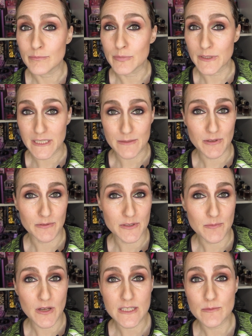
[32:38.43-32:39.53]
Please be
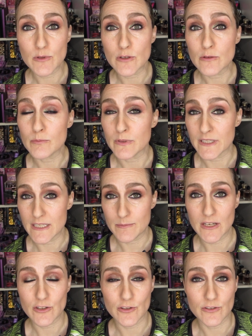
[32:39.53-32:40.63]
responsible. Please
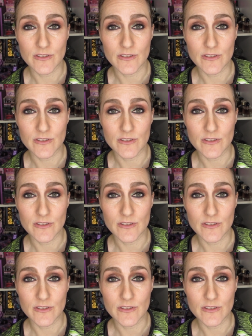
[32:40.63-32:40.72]
make sure